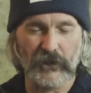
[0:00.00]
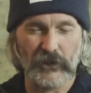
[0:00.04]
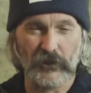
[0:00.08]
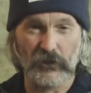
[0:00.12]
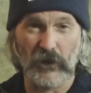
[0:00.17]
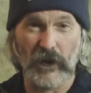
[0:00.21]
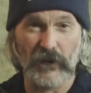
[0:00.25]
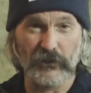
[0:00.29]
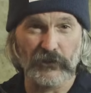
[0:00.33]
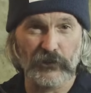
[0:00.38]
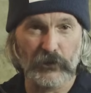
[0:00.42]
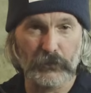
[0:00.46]

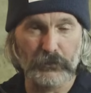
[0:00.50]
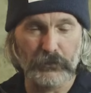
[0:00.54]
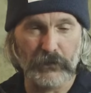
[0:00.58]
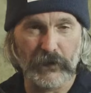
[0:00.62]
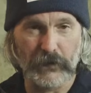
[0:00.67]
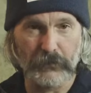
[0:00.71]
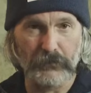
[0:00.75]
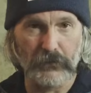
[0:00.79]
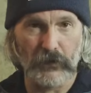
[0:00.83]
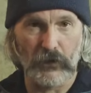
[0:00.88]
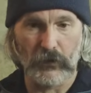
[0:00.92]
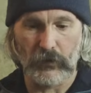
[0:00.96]
crotch is
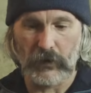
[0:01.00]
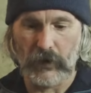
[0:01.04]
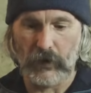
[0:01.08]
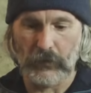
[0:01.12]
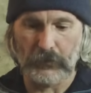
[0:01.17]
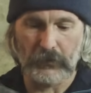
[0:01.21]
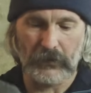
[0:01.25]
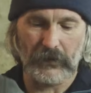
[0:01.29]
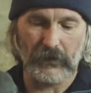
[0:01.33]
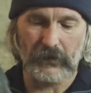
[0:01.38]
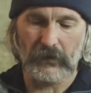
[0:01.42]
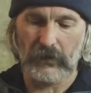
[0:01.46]
pretty blown
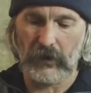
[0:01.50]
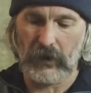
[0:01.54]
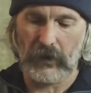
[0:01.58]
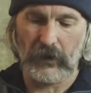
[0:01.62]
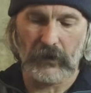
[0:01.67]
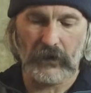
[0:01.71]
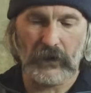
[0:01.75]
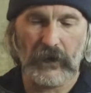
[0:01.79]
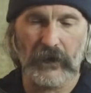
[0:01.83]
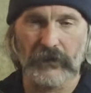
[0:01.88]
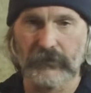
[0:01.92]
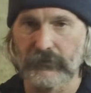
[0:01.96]
out, but
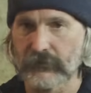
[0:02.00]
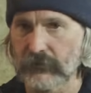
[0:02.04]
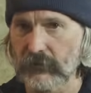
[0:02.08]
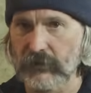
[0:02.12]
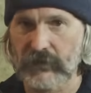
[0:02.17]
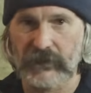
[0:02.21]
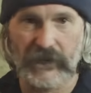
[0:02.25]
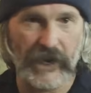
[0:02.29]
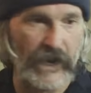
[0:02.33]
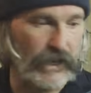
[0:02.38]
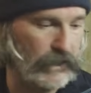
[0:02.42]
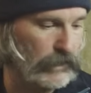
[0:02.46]
I
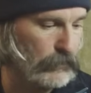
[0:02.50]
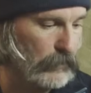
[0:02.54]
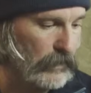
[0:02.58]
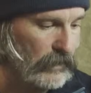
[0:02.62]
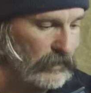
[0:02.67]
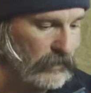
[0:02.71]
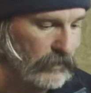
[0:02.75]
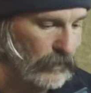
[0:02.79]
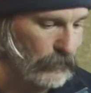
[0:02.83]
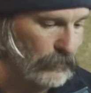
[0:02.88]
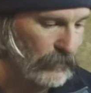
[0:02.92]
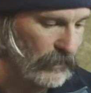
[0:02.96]
snagged them
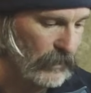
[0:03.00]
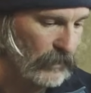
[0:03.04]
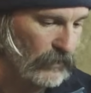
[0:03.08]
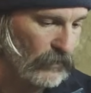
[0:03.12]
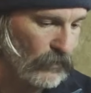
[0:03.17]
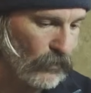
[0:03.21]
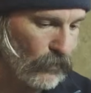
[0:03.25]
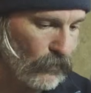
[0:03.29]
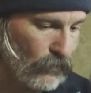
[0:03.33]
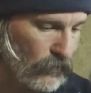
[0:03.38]
on something and tore